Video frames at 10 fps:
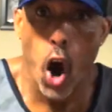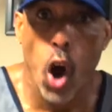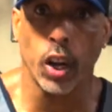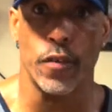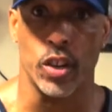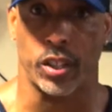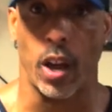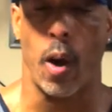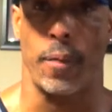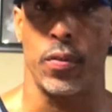all of
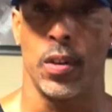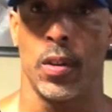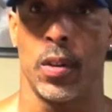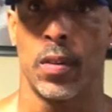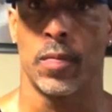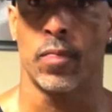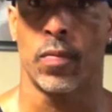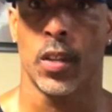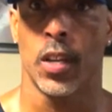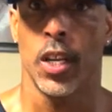yourself?
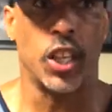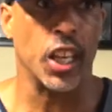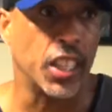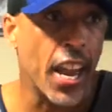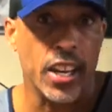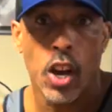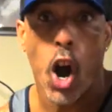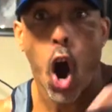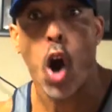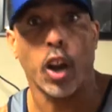To get
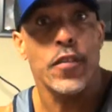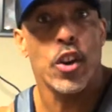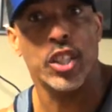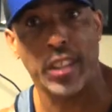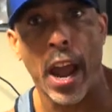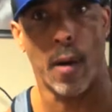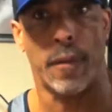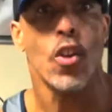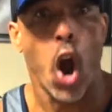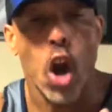all of yourself.
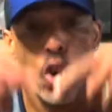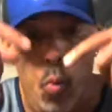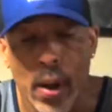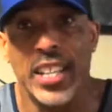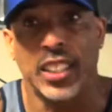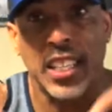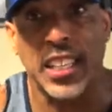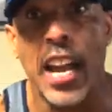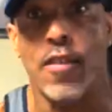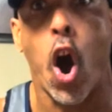Are you willing to
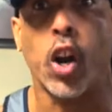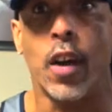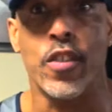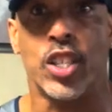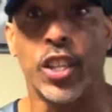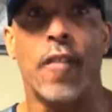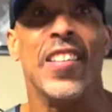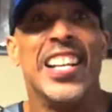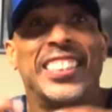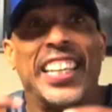give all of yourself
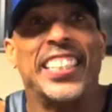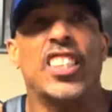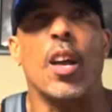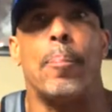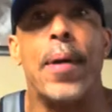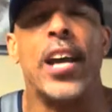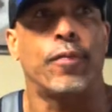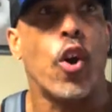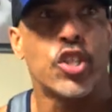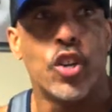to get the best
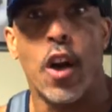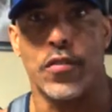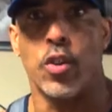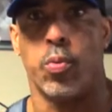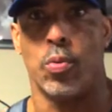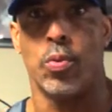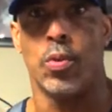version of you?